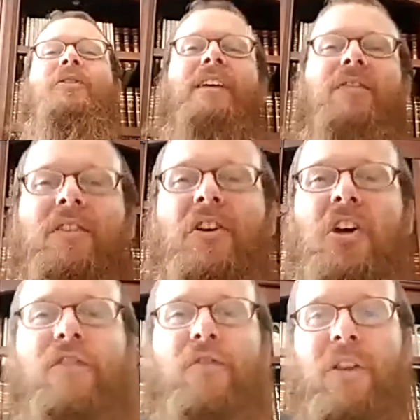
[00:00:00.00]
given
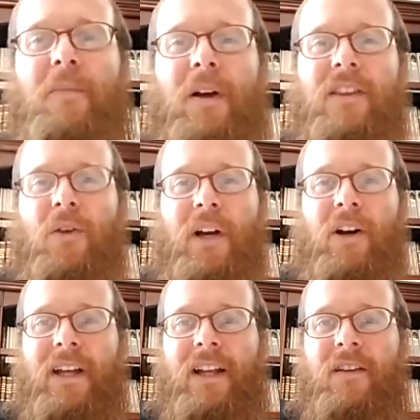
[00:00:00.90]
for the month that we
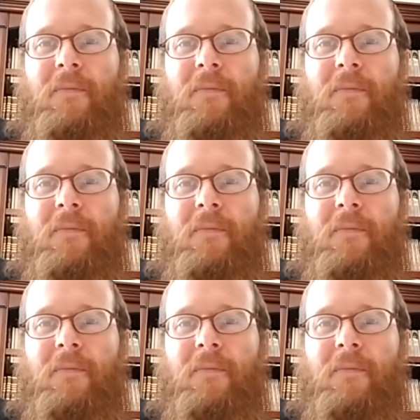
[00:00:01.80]
are in.